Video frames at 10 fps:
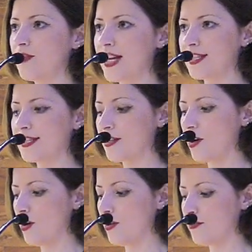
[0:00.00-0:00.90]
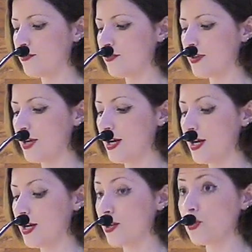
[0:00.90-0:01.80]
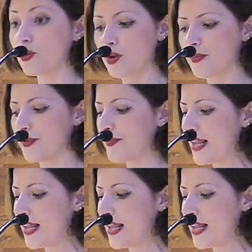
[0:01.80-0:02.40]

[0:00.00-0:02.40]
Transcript: rest of uh, Europe.